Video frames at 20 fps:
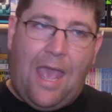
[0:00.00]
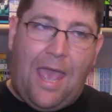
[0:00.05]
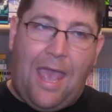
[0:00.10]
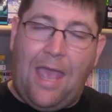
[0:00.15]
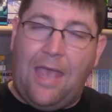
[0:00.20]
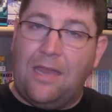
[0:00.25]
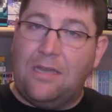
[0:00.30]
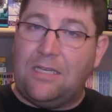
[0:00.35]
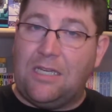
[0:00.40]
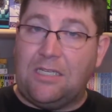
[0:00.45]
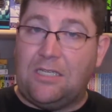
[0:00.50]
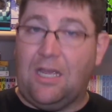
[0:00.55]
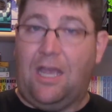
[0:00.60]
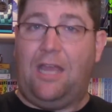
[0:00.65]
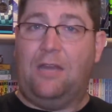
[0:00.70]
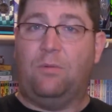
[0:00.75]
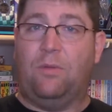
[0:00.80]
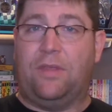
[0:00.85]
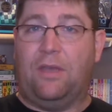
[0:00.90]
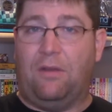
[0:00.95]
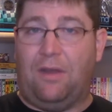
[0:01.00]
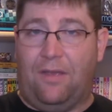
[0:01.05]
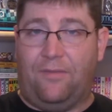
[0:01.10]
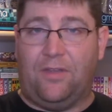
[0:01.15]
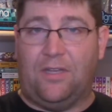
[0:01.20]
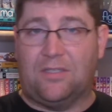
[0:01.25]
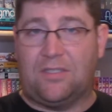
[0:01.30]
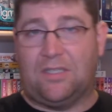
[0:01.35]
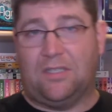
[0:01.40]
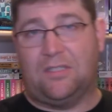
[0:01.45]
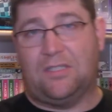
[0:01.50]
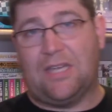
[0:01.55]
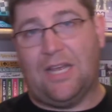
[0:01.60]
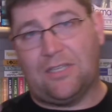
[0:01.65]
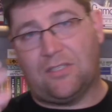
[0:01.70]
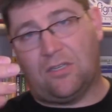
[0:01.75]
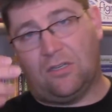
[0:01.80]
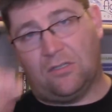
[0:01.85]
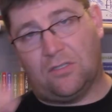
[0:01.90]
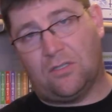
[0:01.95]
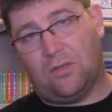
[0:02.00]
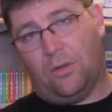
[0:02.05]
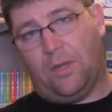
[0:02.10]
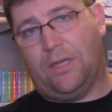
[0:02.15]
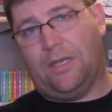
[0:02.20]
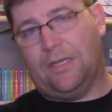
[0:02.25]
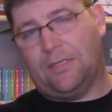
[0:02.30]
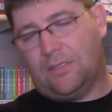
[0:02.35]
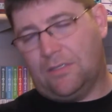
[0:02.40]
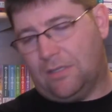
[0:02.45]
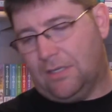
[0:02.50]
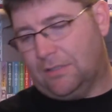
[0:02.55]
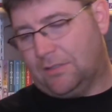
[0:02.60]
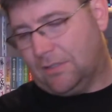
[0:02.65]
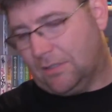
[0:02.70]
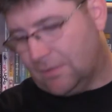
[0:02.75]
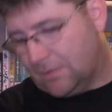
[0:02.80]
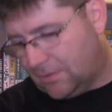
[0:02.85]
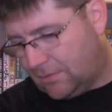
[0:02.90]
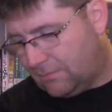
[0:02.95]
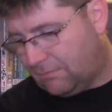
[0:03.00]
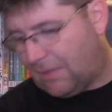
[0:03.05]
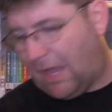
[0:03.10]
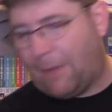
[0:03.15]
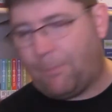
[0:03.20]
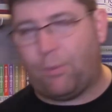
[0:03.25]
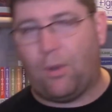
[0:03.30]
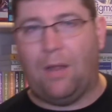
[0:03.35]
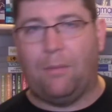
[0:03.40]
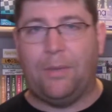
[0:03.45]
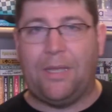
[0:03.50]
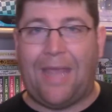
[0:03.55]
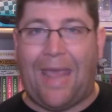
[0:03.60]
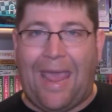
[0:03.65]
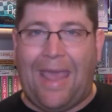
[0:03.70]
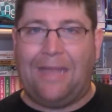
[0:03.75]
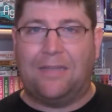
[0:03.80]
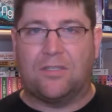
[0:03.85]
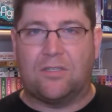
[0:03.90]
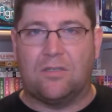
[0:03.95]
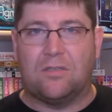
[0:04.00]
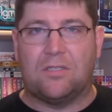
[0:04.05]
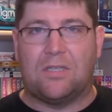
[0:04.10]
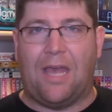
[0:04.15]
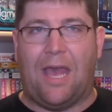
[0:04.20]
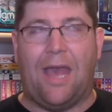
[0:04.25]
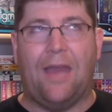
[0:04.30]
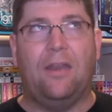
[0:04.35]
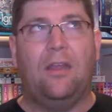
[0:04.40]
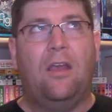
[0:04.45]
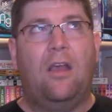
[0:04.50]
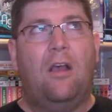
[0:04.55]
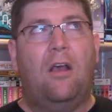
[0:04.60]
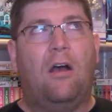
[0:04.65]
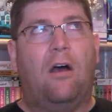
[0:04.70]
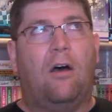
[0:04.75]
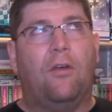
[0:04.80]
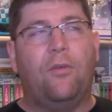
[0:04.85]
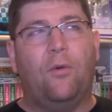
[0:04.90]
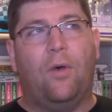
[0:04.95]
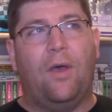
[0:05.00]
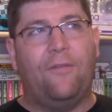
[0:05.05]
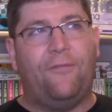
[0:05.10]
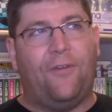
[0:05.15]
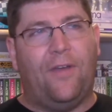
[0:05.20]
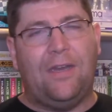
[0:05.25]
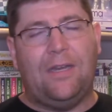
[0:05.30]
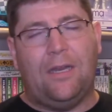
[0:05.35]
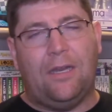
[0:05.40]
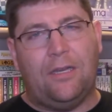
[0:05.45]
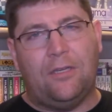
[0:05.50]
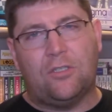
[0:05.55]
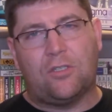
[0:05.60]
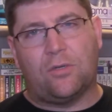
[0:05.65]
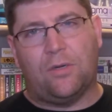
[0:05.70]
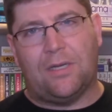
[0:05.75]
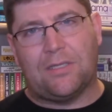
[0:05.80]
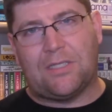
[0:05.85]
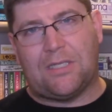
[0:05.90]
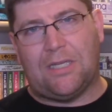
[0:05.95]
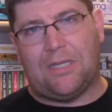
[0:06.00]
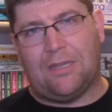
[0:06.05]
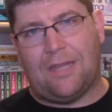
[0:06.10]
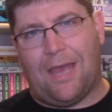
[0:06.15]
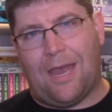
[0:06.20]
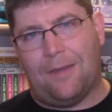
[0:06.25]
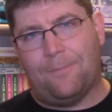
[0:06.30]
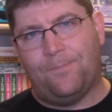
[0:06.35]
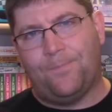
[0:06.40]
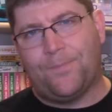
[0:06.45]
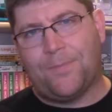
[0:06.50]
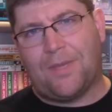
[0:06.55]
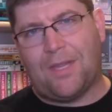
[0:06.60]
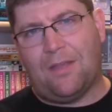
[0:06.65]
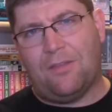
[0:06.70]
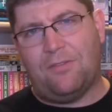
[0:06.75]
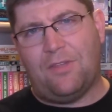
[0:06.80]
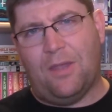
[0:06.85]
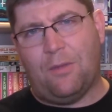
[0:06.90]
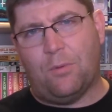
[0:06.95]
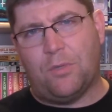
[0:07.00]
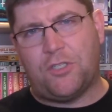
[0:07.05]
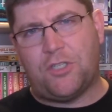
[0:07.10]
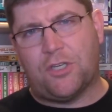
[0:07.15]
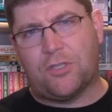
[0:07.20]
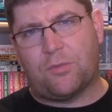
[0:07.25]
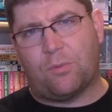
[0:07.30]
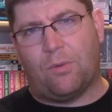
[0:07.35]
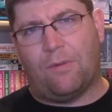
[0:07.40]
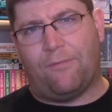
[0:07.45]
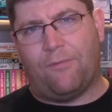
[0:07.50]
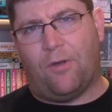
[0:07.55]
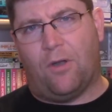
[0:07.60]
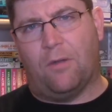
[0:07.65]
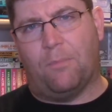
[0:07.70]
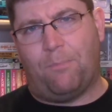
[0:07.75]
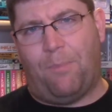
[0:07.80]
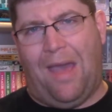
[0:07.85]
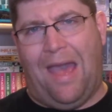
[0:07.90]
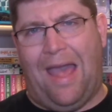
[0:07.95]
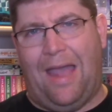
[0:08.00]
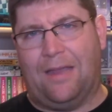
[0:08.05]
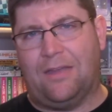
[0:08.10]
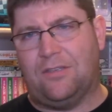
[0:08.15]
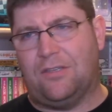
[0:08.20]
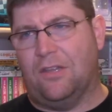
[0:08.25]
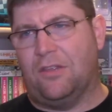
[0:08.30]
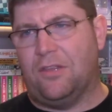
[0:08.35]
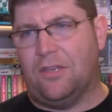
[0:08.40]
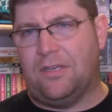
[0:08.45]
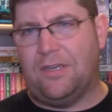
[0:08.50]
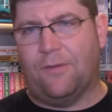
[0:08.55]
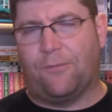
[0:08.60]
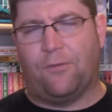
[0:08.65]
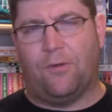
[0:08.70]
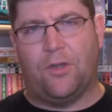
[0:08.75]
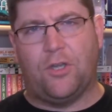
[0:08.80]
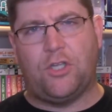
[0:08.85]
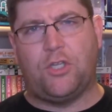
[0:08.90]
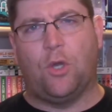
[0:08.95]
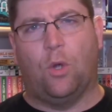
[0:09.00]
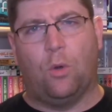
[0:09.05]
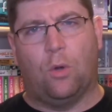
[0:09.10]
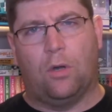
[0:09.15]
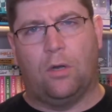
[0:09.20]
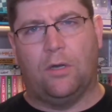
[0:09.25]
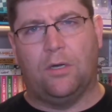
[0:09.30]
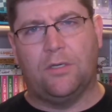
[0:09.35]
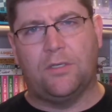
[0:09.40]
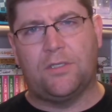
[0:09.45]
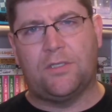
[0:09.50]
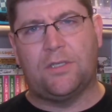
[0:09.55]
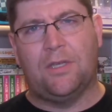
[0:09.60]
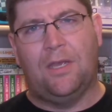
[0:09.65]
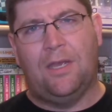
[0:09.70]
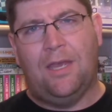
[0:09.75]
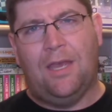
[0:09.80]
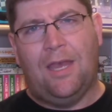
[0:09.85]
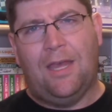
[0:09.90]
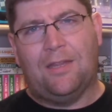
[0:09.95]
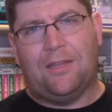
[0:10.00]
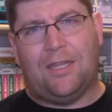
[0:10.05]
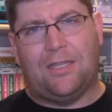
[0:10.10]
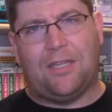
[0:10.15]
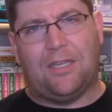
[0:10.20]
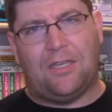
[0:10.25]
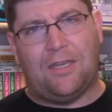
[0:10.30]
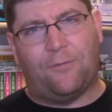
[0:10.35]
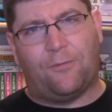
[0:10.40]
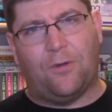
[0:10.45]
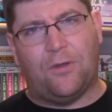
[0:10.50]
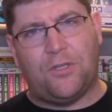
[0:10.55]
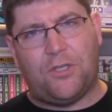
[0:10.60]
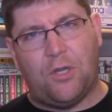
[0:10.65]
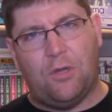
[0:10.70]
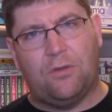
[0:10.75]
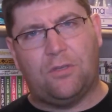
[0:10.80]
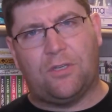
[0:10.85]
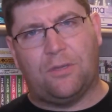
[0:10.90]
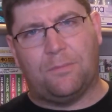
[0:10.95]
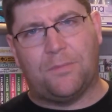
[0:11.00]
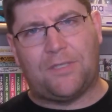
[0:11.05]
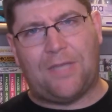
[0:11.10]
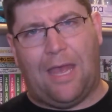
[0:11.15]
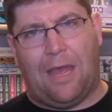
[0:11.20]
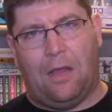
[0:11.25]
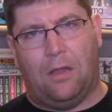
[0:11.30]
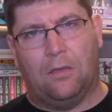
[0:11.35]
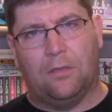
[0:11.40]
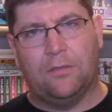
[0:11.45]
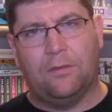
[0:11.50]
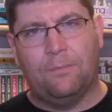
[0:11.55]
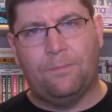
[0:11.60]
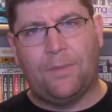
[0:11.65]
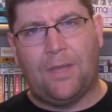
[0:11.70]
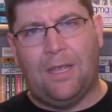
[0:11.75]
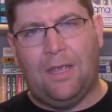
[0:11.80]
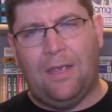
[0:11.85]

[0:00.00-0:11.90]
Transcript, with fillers: And he died without having a successor. So I guess this is that probably answers that. Although I find it interesting that they would just revert back to the different doors that the different dukedoms held.